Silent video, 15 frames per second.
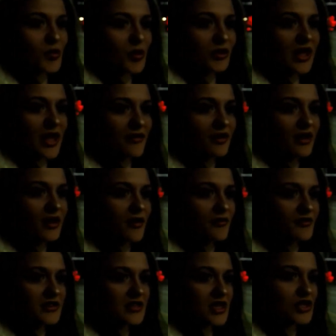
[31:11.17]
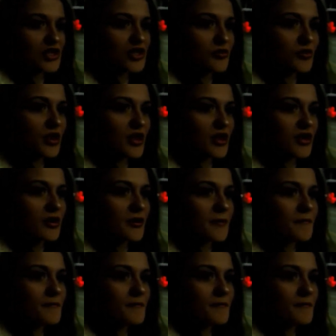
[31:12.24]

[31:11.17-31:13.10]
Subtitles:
about having conversation with her.